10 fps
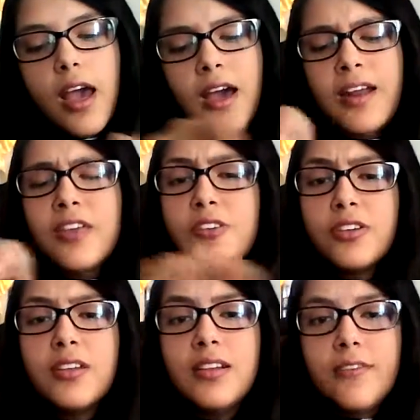And I
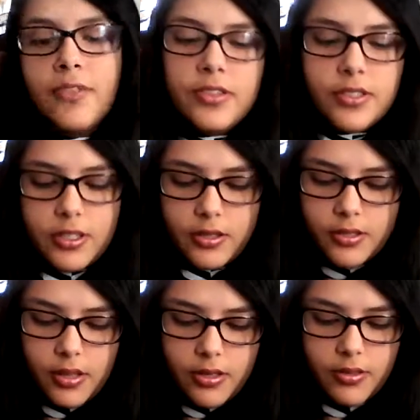usually leave the stickers
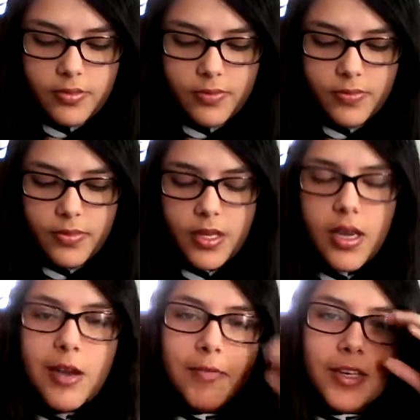on
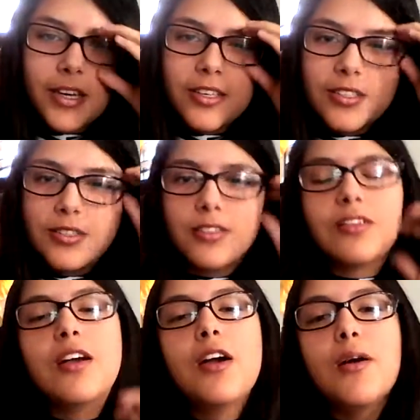because
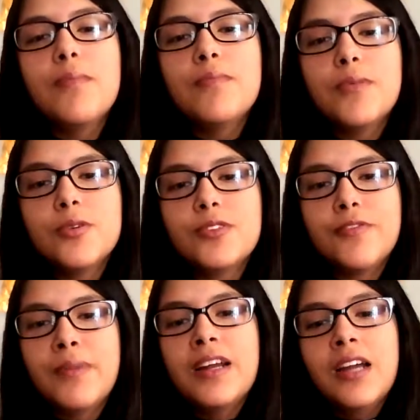most of
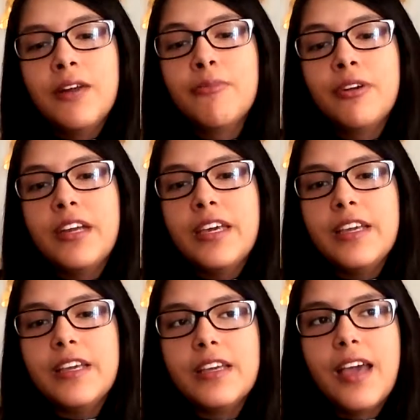my library
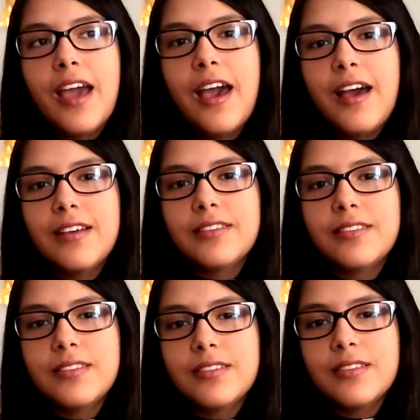has,
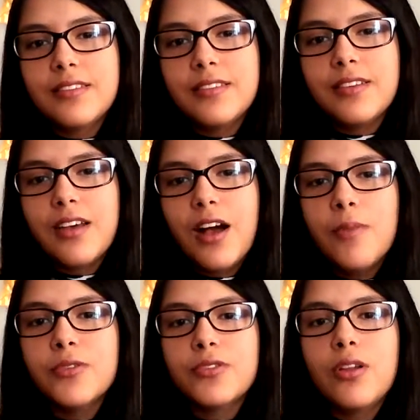
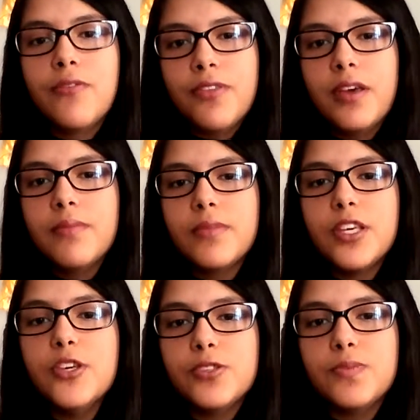almost all of them,
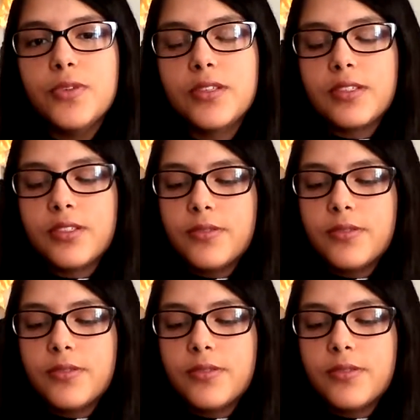used books.